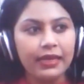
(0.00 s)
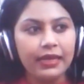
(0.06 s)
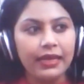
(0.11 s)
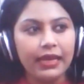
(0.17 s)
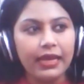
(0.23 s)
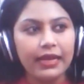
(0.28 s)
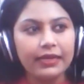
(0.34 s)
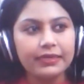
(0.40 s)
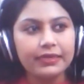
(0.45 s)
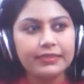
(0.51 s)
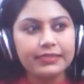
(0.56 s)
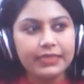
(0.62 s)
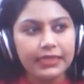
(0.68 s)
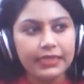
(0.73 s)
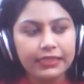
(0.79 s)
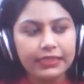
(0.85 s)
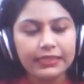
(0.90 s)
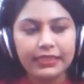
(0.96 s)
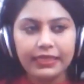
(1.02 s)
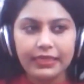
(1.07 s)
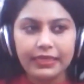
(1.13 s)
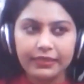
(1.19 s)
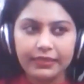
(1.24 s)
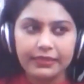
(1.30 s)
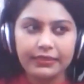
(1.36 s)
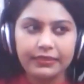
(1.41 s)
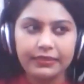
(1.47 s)
And second
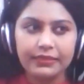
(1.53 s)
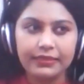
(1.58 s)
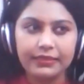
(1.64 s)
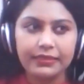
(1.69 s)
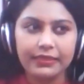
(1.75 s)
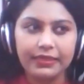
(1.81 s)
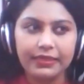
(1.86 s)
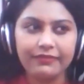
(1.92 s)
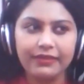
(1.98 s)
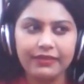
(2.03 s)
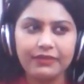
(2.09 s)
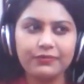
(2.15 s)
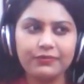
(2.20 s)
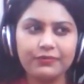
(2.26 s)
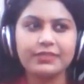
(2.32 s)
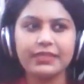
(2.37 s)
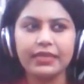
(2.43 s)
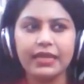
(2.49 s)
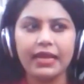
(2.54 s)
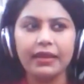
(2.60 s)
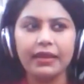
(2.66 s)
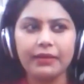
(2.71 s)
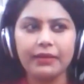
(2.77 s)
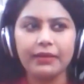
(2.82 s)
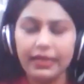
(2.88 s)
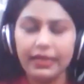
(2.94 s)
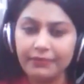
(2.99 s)
thing, if I would say,
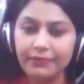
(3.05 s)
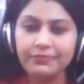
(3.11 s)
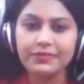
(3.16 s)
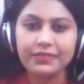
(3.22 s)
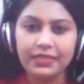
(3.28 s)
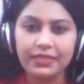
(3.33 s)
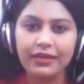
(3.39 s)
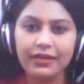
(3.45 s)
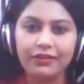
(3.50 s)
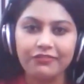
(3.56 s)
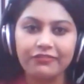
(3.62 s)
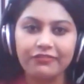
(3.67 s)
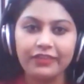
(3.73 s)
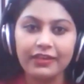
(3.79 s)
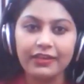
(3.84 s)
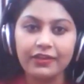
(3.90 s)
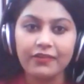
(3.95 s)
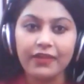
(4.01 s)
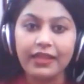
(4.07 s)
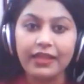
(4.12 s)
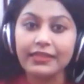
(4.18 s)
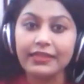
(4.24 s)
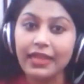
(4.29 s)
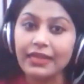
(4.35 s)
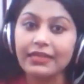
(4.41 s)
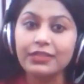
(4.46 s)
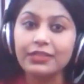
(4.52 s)
I am scared of failure,
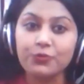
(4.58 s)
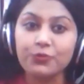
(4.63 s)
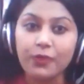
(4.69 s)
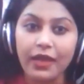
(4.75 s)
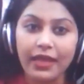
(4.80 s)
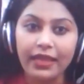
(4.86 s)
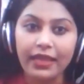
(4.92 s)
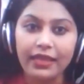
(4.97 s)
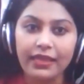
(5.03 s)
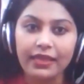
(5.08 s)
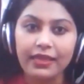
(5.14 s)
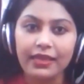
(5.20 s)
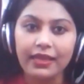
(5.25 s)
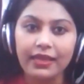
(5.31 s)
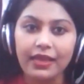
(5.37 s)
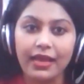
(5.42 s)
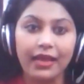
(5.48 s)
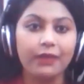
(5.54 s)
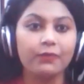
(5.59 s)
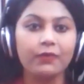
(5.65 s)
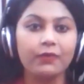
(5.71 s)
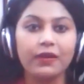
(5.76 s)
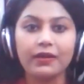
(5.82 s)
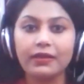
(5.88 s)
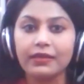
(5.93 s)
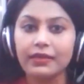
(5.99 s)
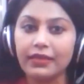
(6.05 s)
and that is why I
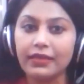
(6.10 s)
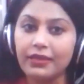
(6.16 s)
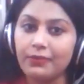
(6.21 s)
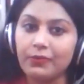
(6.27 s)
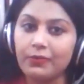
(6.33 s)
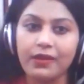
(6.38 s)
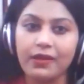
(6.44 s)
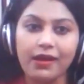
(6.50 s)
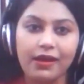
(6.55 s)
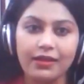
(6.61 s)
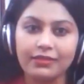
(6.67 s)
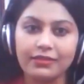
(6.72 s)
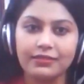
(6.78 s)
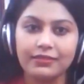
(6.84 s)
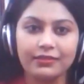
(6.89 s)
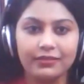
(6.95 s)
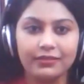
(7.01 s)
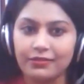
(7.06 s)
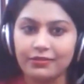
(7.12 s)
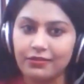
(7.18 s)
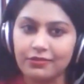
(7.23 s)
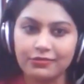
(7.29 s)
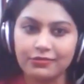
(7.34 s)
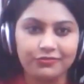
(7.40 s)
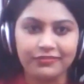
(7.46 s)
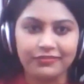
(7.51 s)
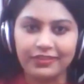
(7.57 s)
work even harder
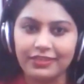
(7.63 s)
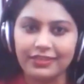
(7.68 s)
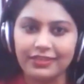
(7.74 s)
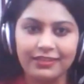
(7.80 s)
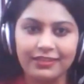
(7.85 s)
not to fail.